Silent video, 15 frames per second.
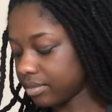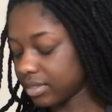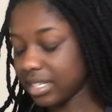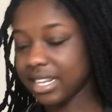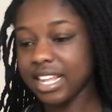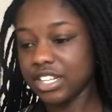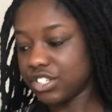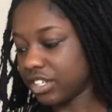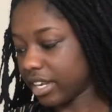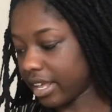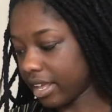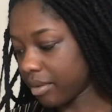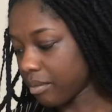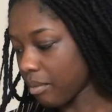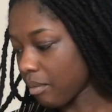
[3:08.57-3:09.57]

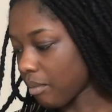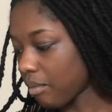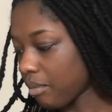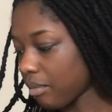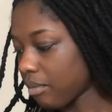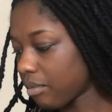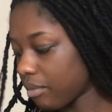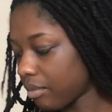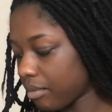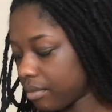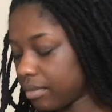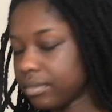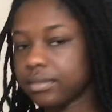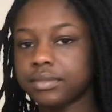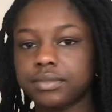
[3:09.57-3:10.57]
literally,
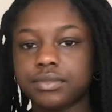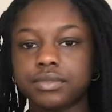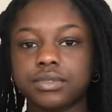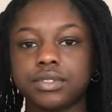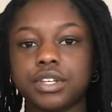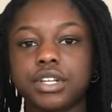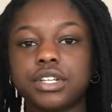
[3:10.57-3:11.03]
you